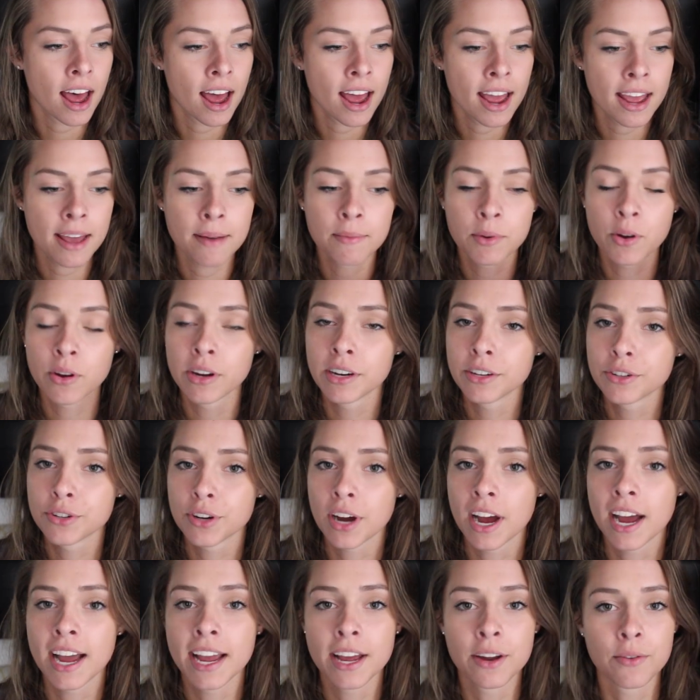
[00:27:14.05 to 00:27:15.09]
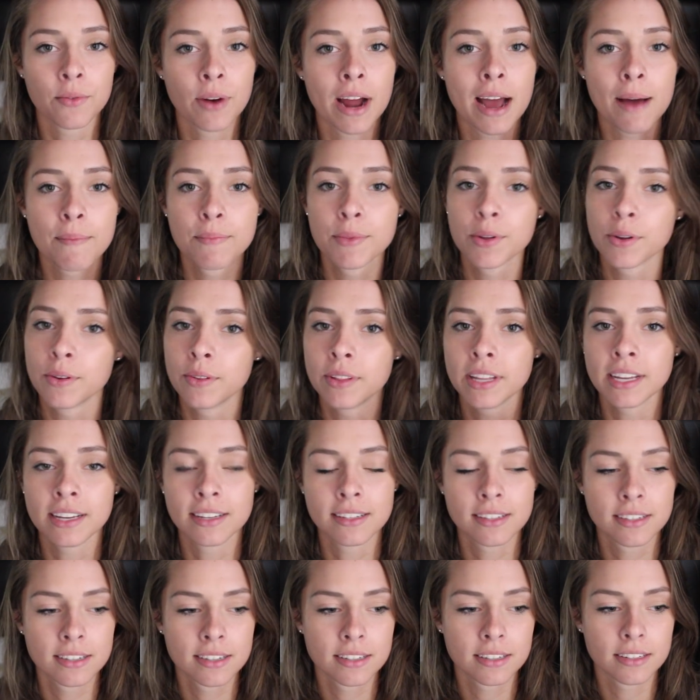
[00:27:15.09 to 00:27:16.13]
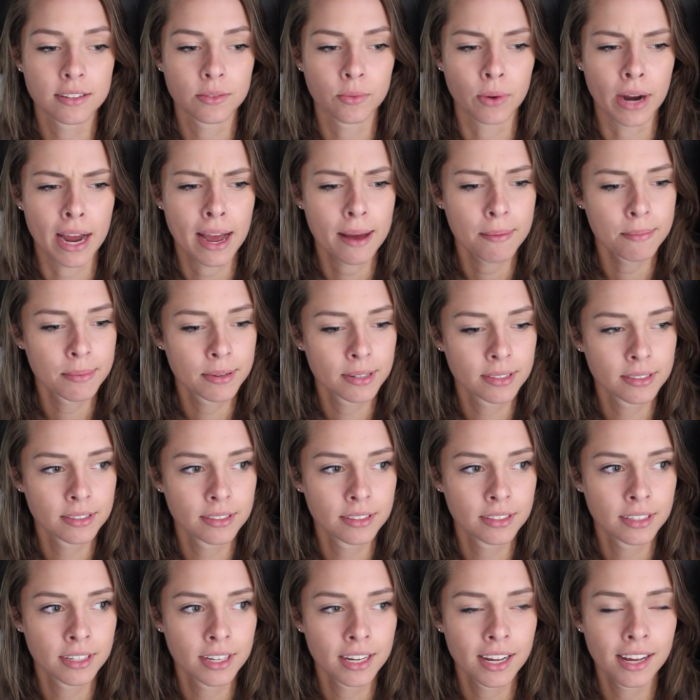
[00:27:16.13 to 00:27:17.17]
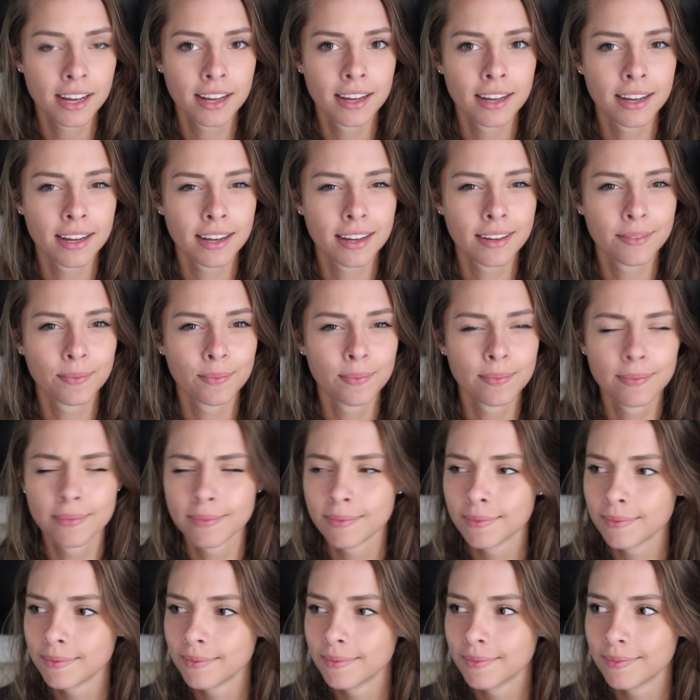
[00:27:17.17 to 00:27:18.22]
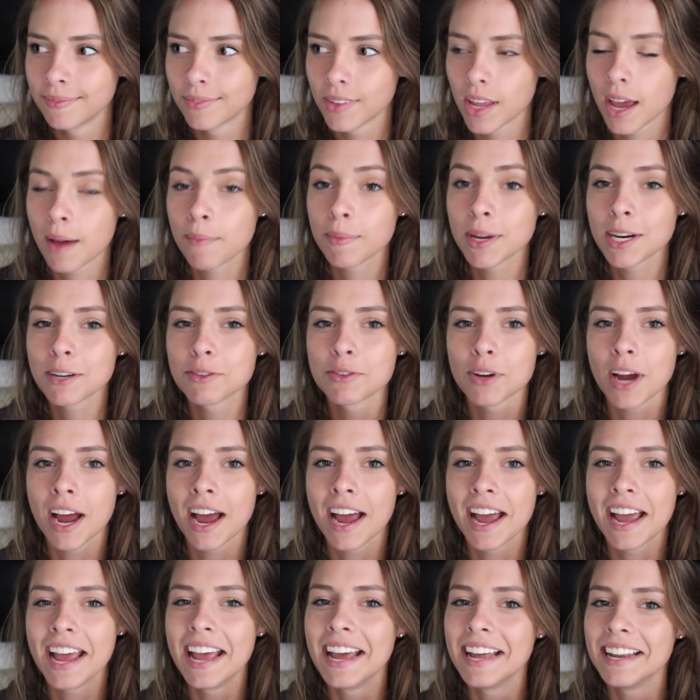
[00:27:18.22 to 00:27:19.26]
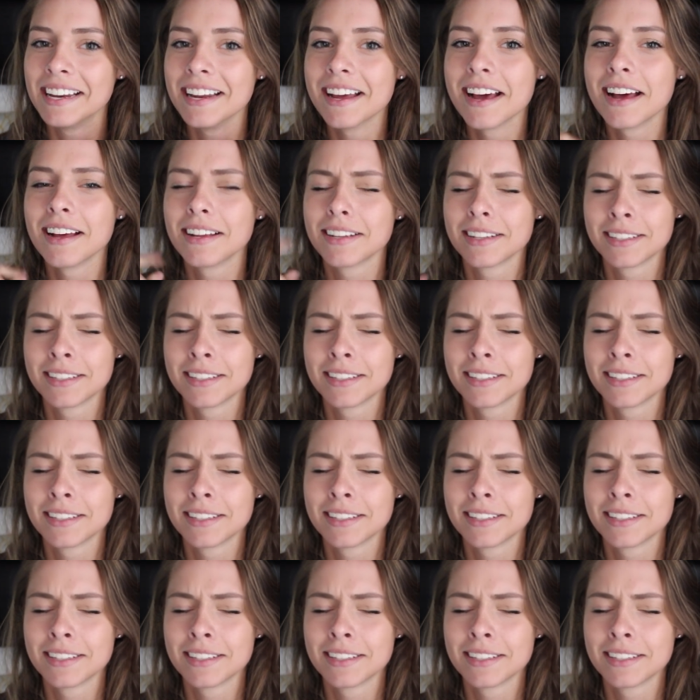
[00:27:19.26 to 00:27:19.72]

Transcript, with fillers: I am going to try and wrap through these. Wrap? I'm going to try and